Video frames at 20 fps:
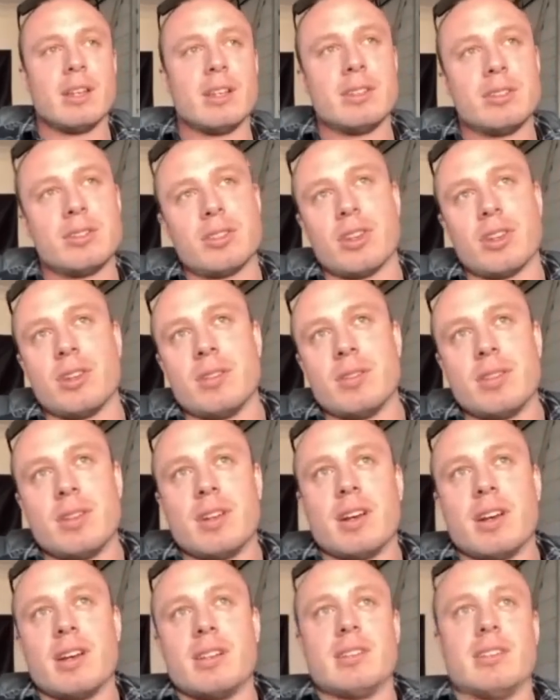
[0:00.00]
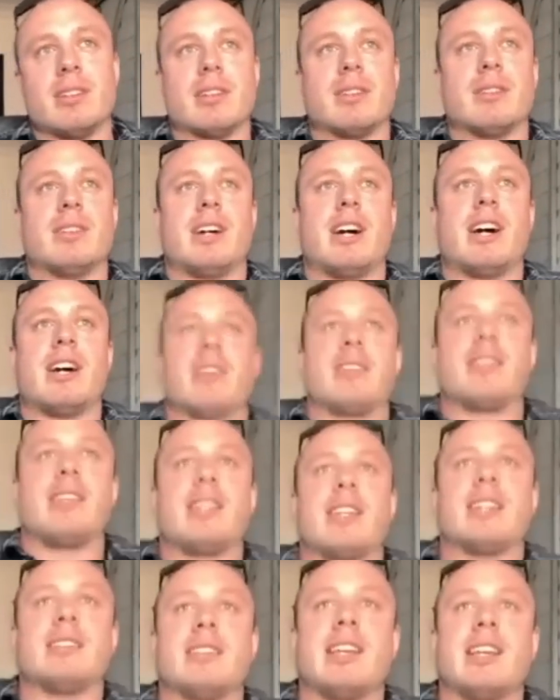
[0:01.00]
So, look, I don't think
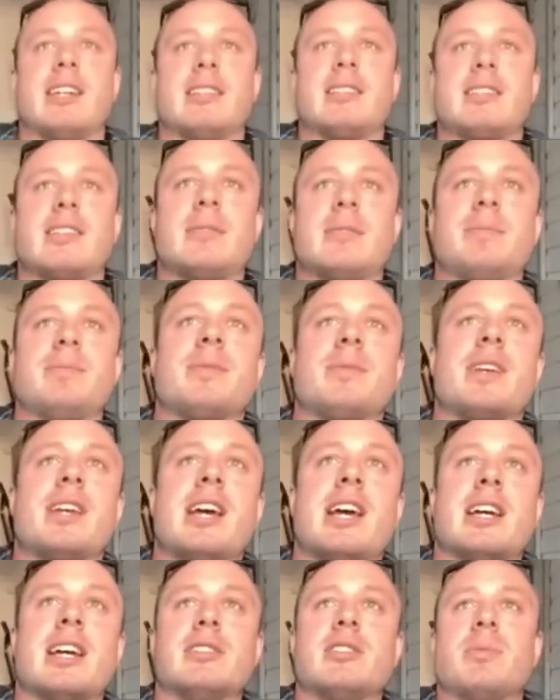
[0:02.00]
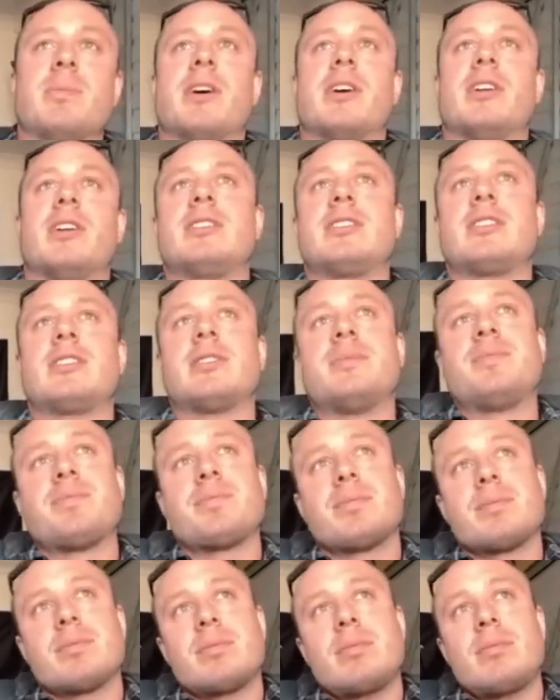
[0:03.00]
there's an answer. And to be honest,
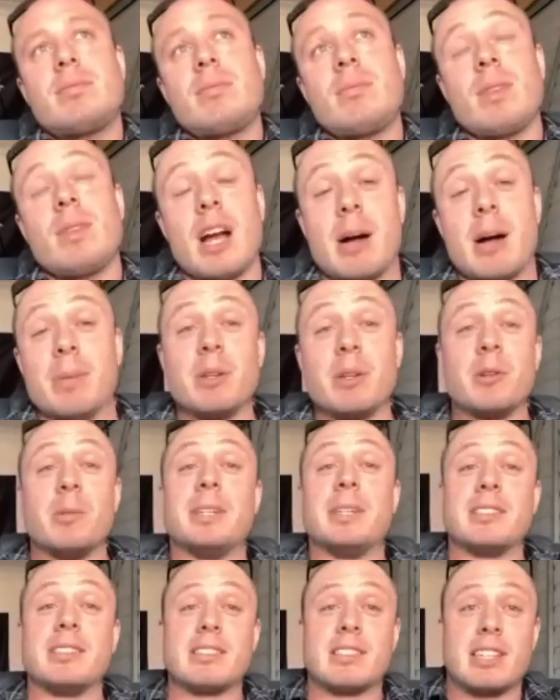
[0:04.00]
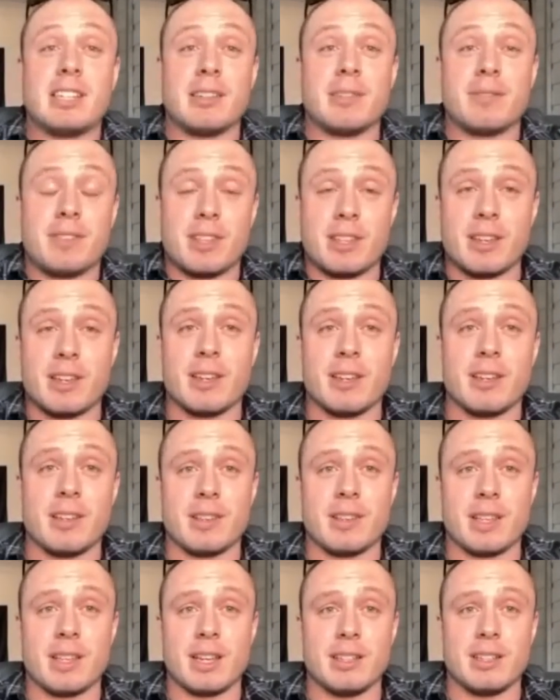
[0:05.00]
I'm a little bit sick of
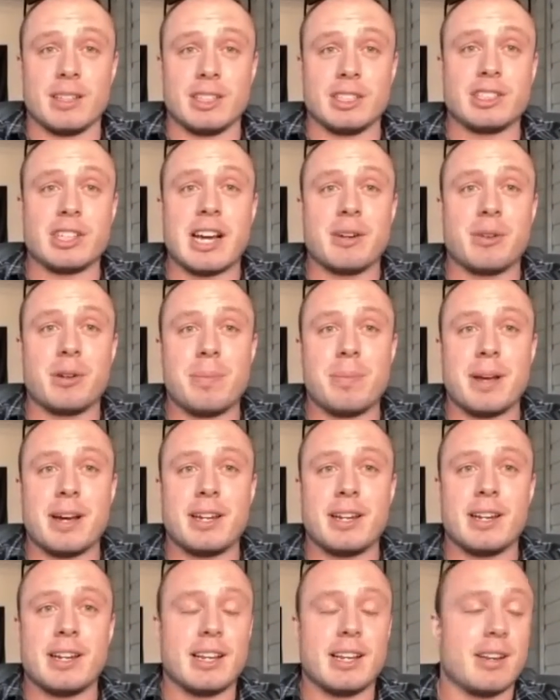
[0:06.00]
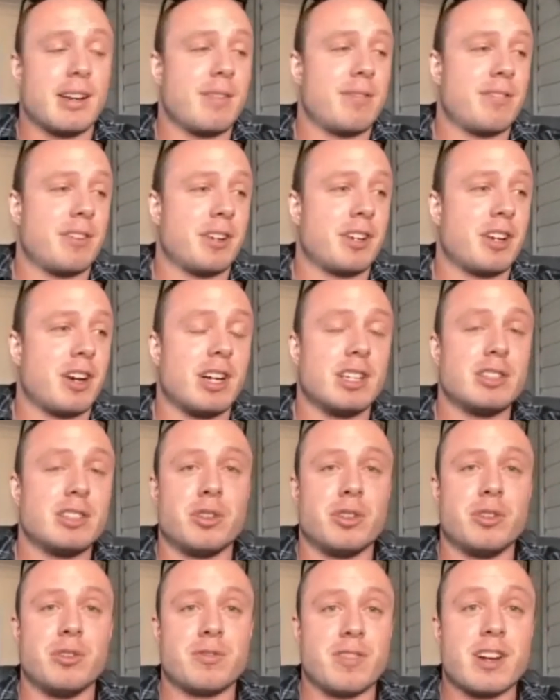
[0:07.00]
the chatter about it for guys
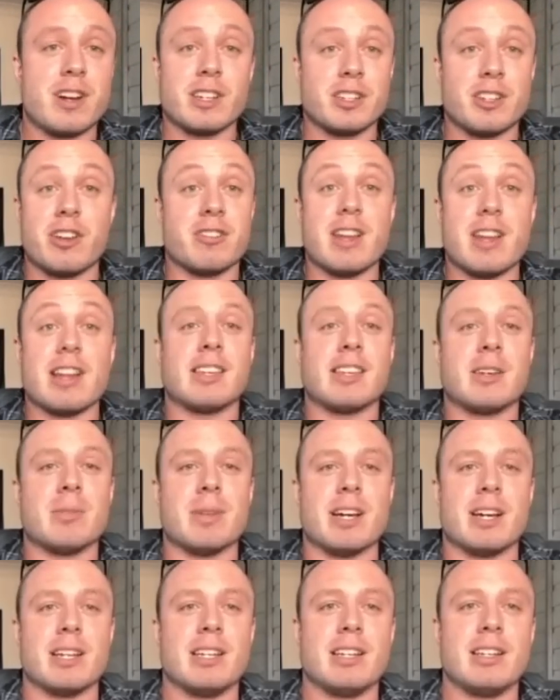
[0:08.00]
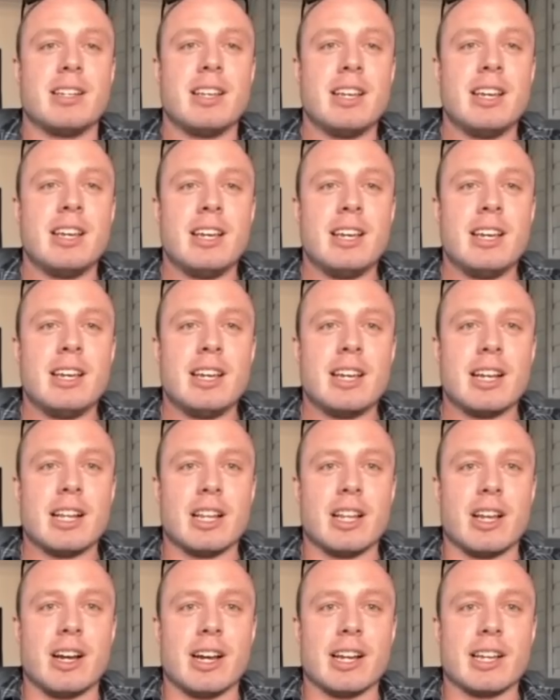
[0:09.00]
who fucking know nothing about it.
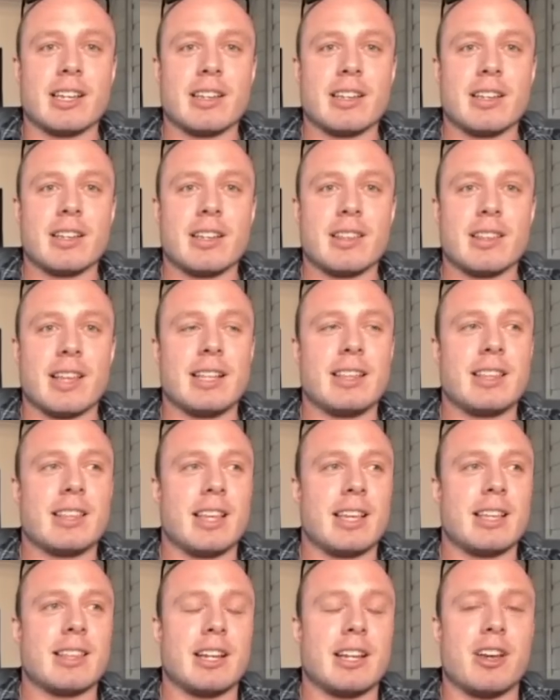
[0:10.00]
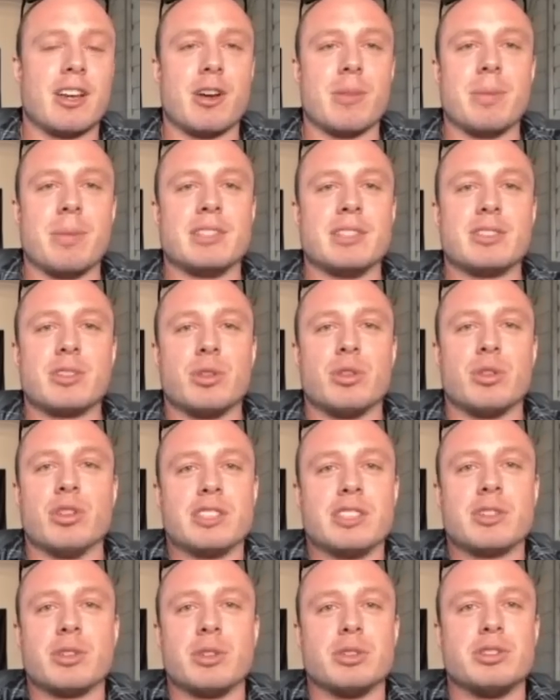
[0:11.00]
Like, they think they know, but it's
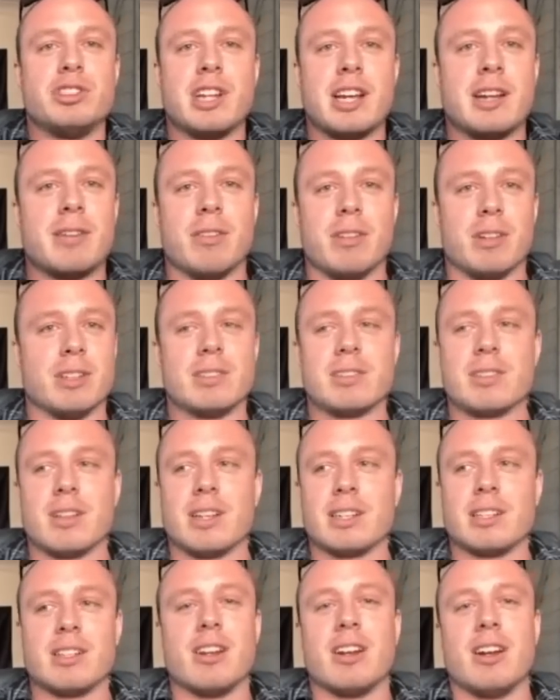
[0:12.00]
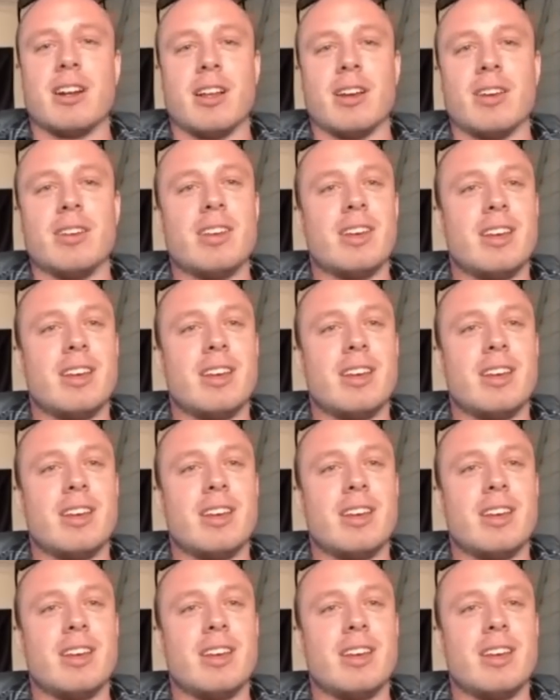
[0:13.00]
all general. It's like, no.